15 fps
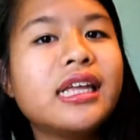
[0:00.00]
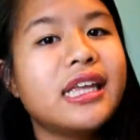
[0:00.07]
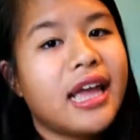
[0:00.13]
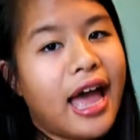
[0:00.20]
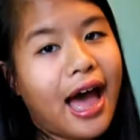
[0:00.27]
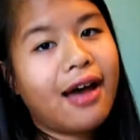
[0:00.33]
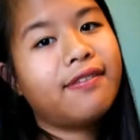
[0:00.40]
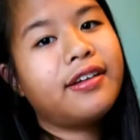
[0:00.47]

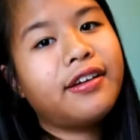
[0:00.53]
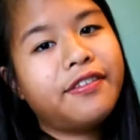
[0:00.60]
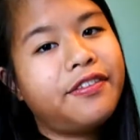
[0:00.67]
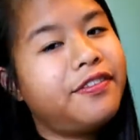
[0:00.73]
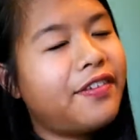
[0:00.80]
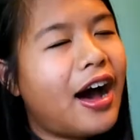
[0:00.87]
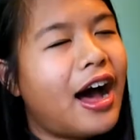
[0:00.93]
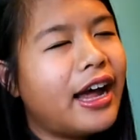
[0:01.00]
having
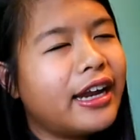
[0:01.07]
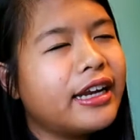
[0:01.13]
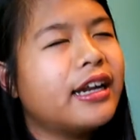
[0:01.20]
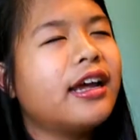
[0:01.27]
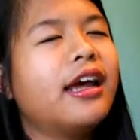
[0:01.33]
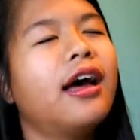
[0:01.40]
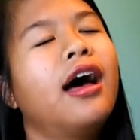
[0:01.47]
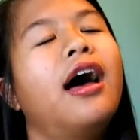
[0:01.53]
fun.
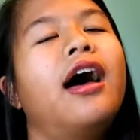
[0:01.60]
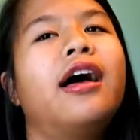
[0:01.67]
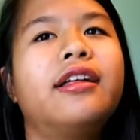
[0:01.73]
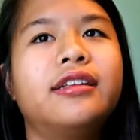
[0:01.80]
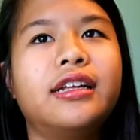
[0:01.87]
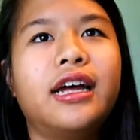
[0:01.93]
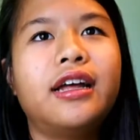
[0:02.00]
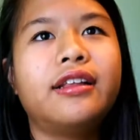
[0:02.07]

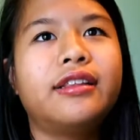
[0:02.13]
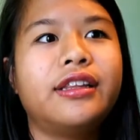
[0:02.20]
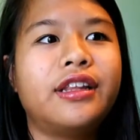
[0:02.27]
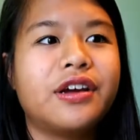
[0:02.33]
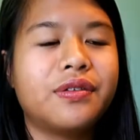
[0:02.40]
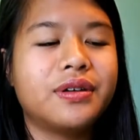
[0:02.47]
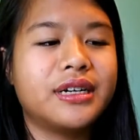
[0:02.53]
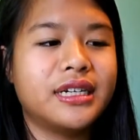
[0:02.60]
And then
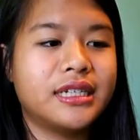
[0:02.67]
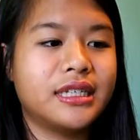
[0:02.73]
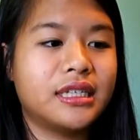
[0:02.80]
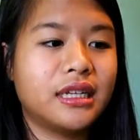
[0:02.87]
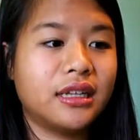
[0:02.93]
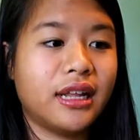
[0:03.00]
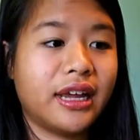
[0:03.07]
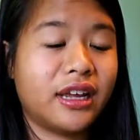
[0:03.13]
there
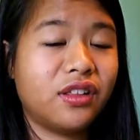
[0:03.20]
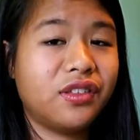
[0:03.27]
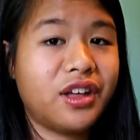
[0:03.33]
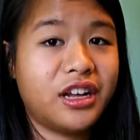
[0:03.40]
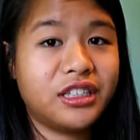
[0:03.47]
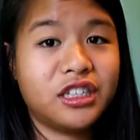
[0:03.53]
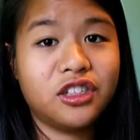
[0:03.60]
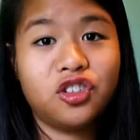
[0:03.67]
was like
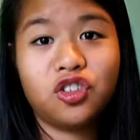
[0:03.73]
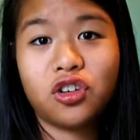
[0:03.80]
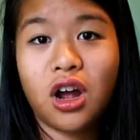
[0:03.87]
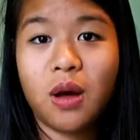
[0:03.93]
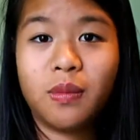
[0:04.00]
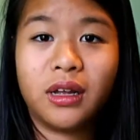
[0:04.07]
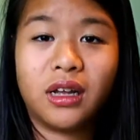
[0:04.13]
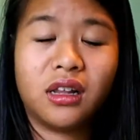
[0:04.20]
lots of
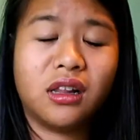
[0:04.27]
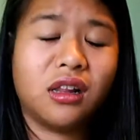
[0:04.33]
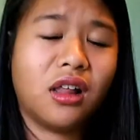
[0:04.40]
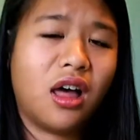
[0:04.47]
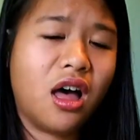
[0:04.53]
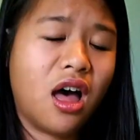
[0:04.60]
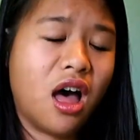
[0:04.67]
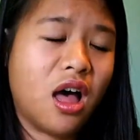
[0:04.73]
drama
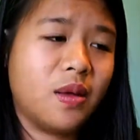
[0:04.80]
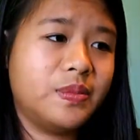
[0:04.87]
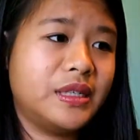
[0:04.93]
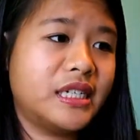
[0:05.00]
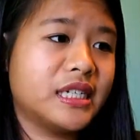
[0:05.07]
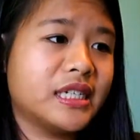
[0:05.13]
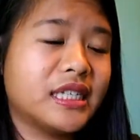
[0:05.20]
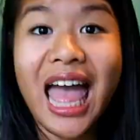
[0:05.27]
clubs,
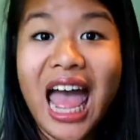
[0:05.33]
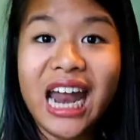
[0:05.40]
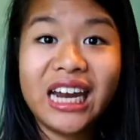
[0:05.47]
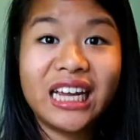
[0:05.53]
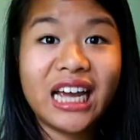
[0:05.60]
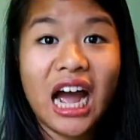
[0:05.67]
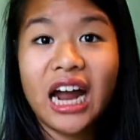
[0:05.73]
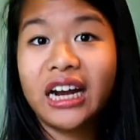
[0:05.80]
just any
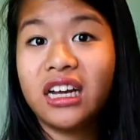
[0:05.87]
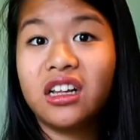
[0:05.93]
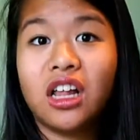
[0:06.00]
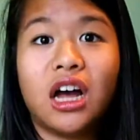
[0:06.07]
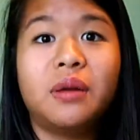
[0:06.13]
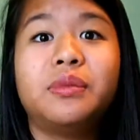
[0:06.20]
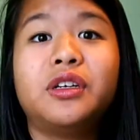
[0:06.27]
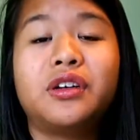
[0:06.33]
kind of
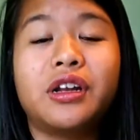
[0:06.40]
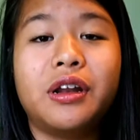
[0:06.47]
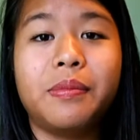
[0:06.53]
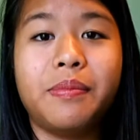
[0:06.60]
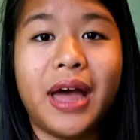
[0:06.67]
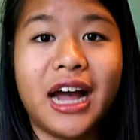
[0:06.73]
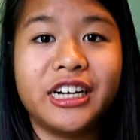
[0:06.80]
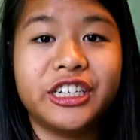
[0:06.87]
club you can
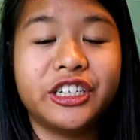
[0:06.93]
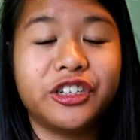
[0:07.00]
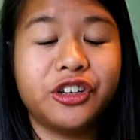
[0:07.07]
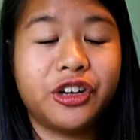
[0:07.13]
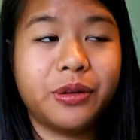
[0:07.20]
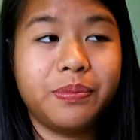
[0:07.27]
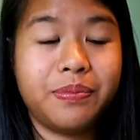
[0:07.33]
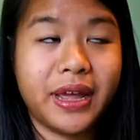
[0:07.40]
imagine. You
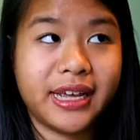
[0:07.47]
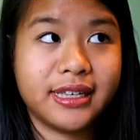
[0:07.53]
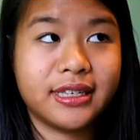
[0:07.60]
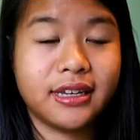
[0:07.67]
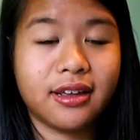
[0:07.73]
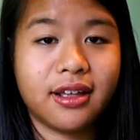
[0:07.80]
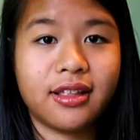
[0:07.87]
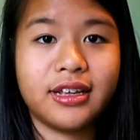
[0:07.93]
could
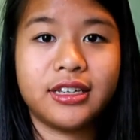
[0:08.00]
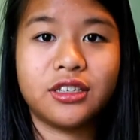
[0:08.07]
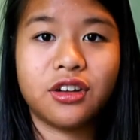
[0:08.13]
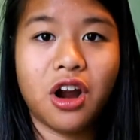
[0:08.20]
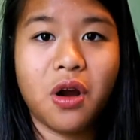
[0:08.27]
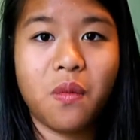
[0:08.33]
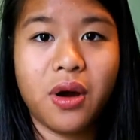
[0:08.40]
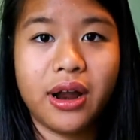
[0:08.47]
basically
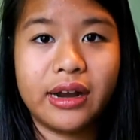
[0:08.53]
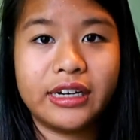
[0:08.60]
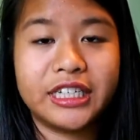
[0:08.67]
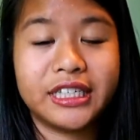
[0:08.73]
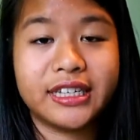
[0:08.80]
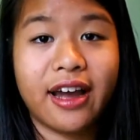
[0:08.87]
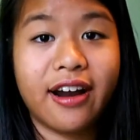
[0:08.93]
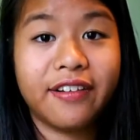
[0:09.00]
start one. You
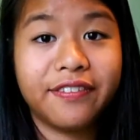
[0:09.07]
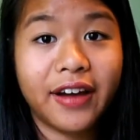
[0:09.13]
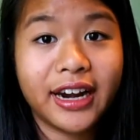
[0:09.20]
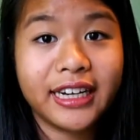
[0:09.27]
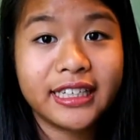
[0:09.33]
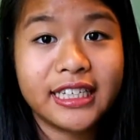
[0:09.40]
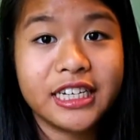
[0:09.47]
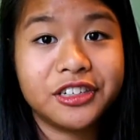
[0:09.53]
just gotta find
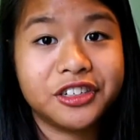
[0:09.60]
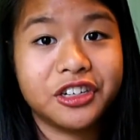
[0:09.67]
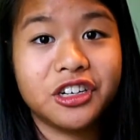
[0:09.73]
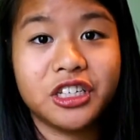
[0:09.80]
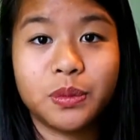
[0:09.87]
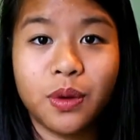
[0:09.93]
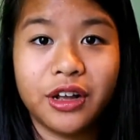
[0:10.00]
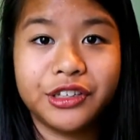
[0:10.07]
a teacher to
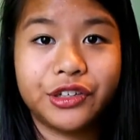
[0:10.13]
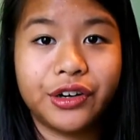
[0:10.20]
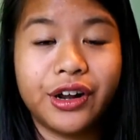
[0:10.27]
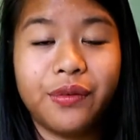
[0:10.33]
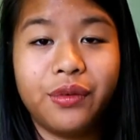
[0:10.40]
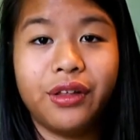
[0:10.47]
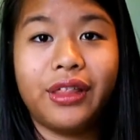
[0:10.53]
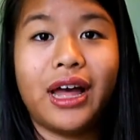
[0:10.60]
sponsor
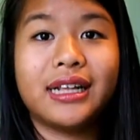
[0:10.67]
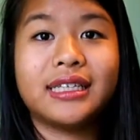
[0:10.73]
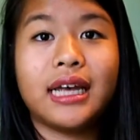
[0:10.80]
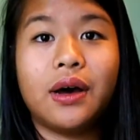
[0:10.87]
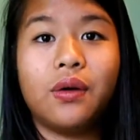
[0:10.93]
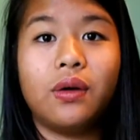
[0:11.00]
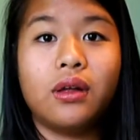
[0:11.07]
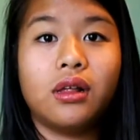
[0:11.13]
it. Well, that's
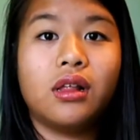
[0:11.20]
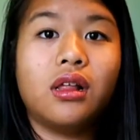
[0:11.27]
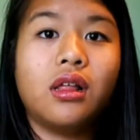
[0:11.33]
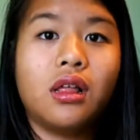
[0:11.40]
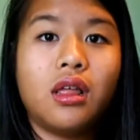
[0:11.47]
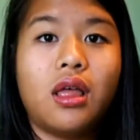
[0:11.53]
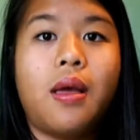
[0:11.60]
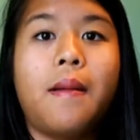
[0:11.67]
how
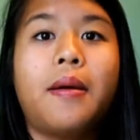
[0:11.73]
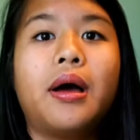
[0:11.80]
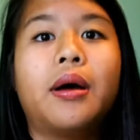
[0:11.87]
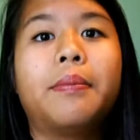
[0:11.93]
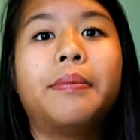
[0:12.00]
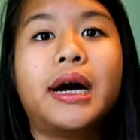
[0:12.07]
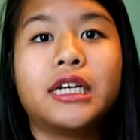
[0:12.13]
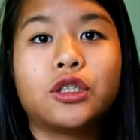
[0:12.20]

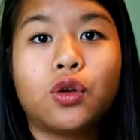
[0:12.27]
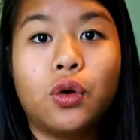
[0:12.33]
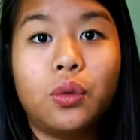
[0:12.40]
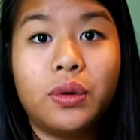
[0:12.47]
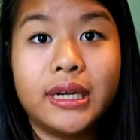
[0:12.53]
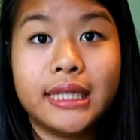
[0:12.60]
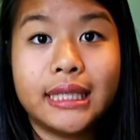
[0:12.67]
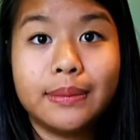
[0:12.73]
my school
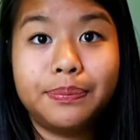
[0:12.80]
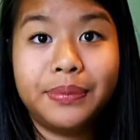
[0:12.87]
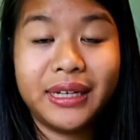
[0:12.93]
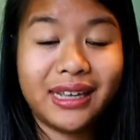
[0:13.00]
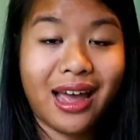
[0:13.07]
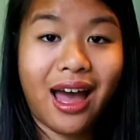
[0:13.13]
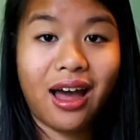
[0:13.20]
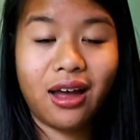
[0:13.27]
was. But
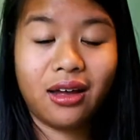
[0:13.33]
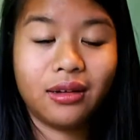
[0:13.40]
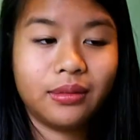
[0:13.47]
yeah.